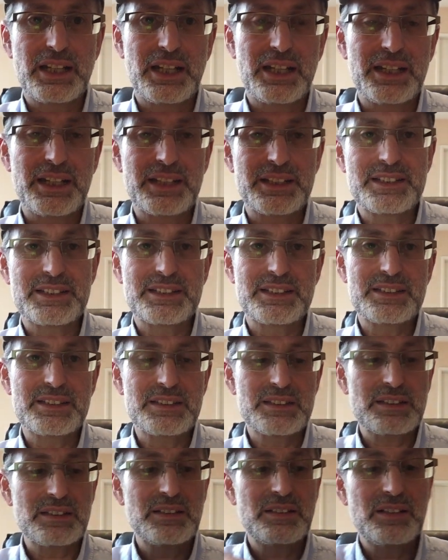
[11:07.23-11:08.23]
that
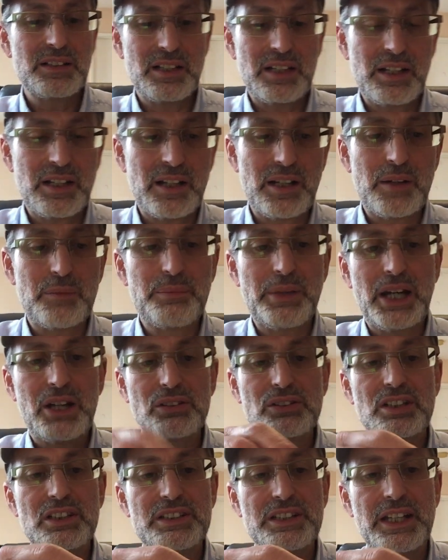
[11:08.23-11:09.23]
it's
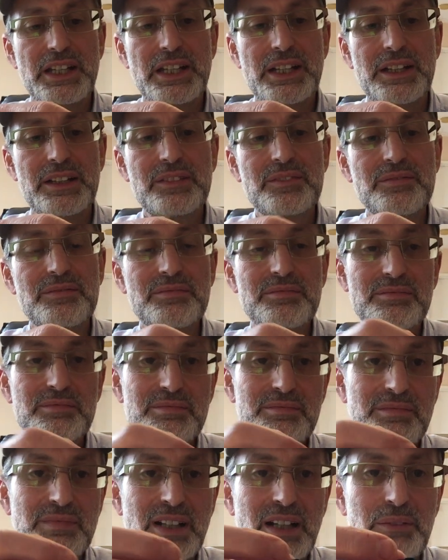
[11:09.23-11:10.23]
about to tear.
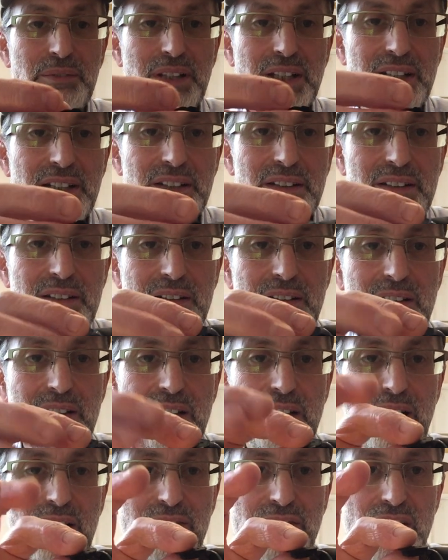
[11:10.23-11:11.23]
I mean,
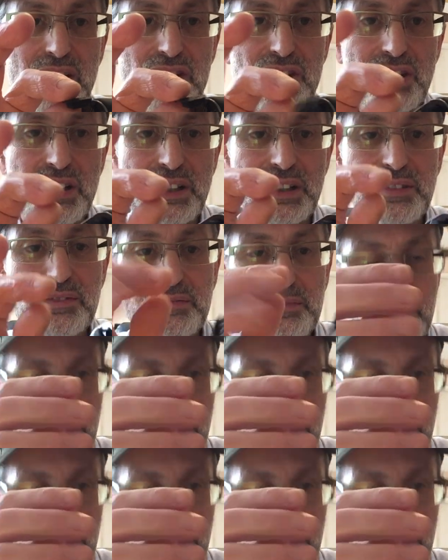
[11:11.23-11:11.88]
eventually.